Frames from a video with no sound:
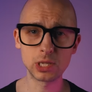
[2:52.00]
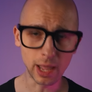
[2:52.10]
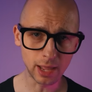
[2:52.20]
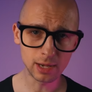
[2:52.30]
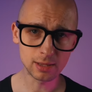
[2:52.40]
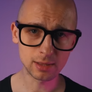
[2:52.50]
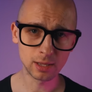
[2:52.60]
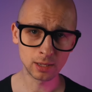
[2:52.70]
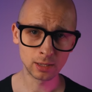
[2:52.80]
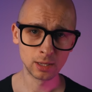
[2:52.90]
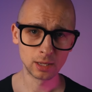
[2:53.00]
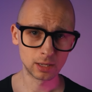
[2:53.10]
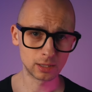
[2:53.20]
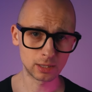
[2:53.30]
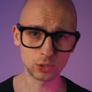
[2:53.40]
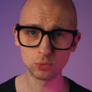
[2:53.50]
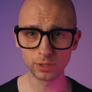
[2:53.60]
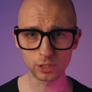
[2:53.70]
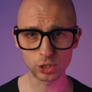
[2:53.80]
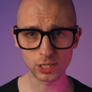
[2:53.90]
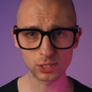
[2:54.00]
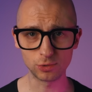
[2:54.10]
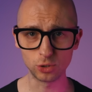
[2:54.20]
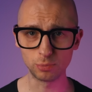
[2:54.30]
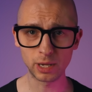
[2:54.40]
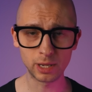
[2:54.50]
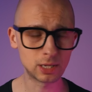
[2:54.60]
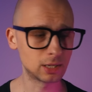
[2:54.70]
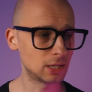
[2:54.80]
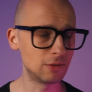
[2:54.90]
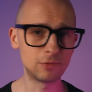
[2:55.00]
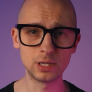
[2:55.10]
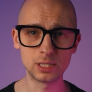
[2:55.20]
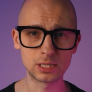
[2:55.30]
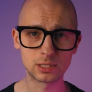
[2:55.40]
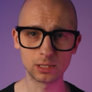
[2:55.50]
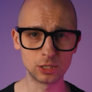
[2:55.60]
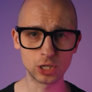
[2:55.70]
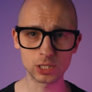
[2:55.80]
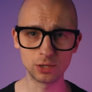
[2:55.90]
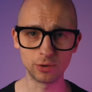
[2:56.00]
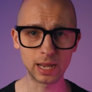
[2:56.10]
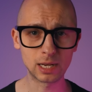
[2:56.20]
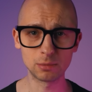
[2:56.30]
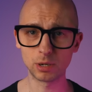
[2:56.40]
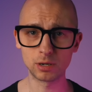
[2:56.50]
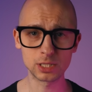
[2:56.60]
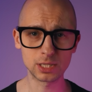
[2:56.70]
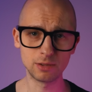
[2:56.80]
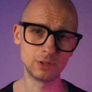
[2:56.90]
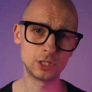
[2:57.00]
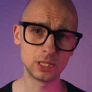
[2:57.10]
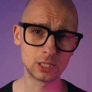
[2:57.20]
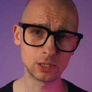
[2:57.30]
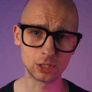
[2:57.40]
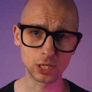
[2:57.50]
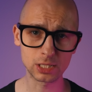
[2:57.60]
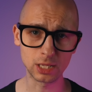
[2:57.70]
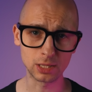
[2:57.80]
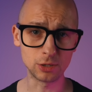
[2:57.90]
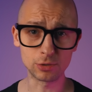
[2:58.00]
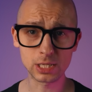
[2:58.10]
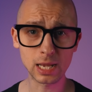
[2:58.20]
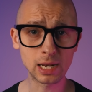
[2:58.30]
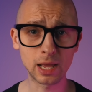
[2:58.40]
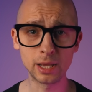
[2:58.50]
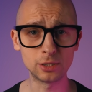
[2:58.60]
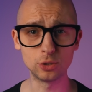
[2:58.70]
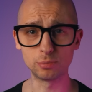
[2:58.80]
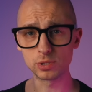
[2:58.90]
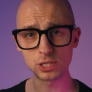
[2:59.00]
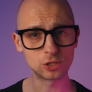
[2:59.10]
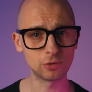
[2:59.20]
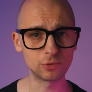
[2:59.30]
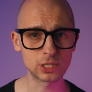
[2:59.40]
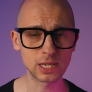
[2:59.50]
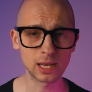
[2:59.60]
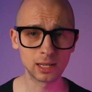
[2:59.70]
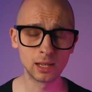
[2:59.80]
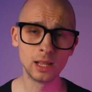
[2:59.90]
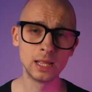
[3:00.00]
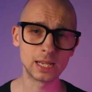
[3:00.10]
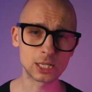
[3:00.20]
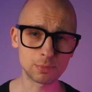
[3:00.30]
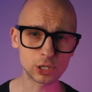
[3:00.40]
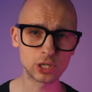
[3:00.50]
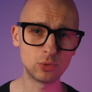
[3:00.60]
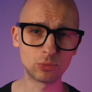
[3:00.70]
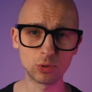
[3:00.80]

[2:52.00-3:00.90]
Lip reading: to anything that you want to adjust on your bike. If it is adjusting your handlebars, if it is adjusting your saddle height, your position of your saddle, especially when